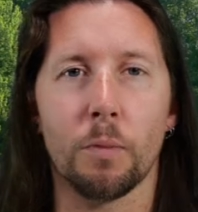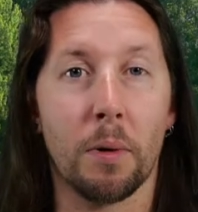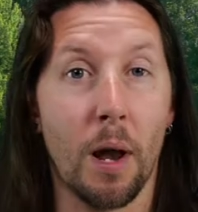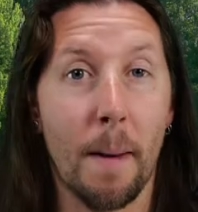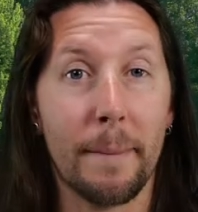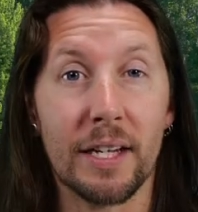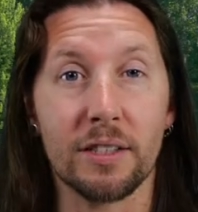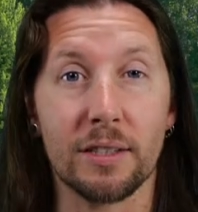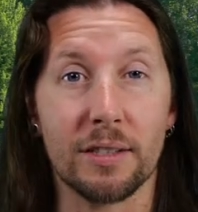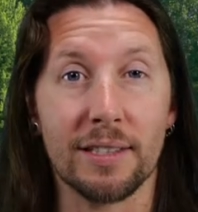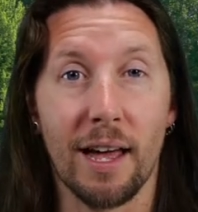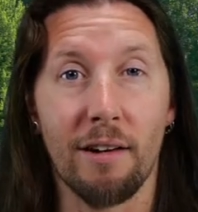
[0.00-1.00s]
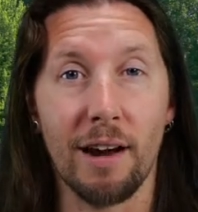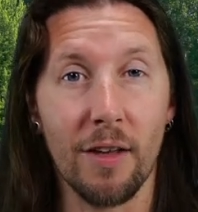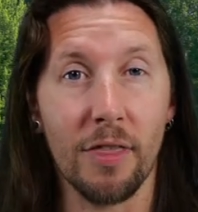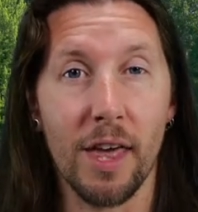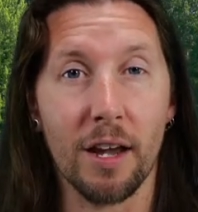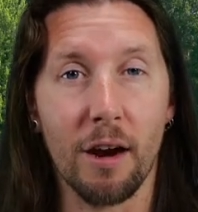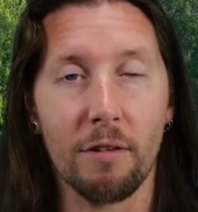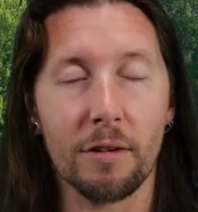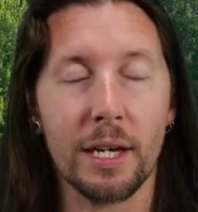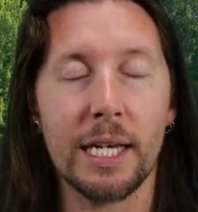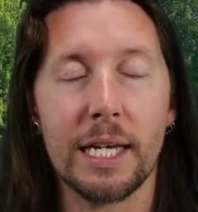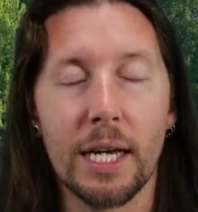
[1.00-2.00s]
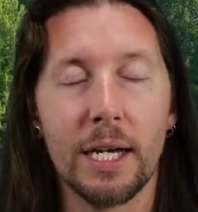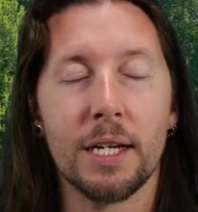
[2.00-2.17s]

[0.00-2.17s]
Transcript: plant medicines that are out there currently,